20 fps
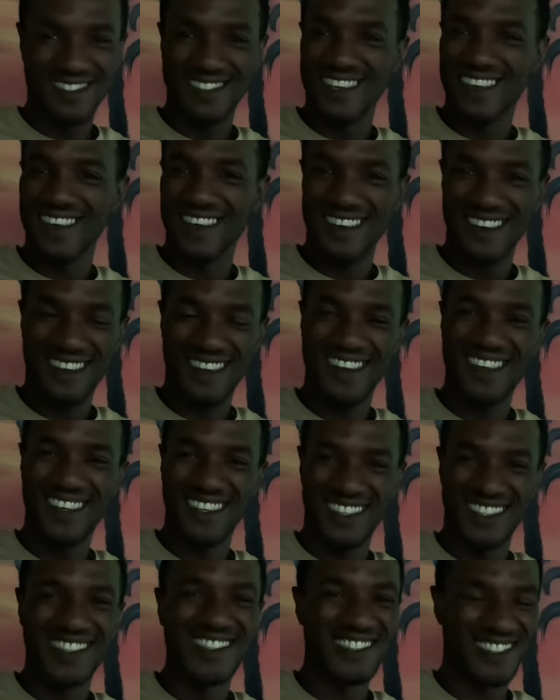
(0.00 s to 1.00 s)
Oh,
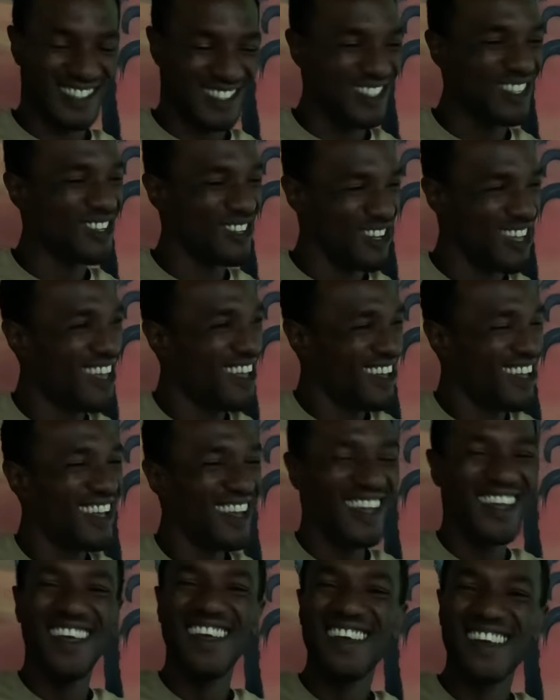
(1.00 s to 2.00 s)
wow, that's
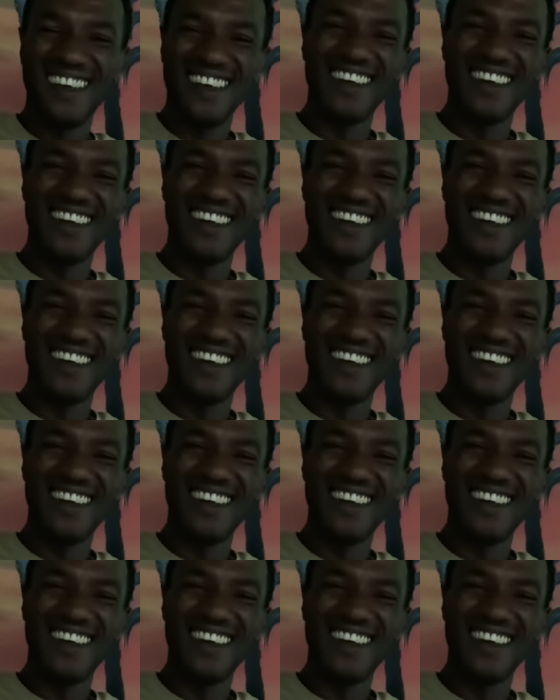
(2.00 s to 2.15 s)
amazing.